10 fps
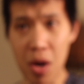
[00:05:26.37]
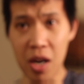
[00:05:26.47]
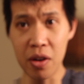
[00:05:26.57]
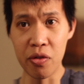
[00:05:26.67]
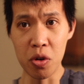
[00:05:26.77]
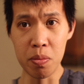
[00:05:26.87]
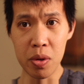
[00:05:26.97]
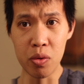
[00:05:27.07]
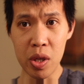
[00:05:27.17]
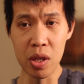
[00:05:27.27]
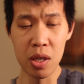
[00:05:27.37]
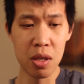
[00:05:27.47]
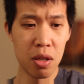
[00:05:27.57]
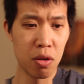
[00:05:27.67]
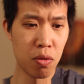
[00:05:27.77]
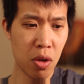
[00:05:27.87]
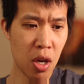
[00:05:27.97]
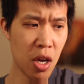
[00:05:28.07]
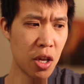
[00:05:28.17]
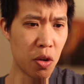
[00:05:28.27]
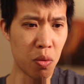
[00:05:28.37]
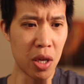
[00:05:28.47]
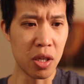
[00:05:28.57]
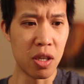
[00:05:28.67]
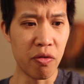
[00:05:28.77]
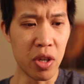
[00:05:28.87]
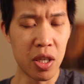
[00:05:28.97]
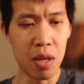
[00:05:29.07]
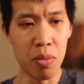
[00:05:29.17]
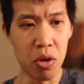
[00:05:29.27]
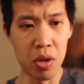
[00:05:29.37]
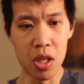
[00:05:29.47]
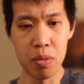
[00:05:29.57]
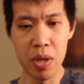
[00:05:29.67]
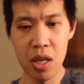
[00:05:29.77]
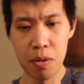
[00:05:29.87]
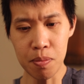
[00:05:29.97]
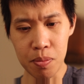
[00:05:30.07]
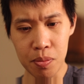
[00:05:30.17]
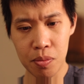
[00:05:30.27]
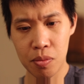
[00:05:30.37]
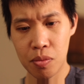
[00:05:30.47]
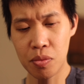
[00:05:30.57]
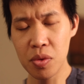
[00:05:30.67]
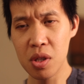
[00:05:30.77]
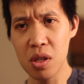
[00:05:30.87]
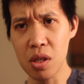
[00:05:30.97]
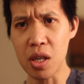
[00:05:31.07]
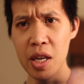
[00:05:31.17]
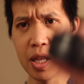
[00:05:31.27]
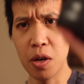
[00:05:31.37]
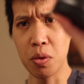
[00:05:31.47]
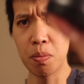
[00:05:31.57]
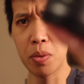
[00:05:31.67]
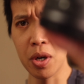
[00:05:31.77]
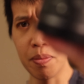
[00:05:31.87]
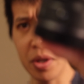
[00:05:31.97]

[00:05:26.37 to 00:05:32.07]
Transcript: back and forth between these two, they're relatively similar in speed. And then we'll put up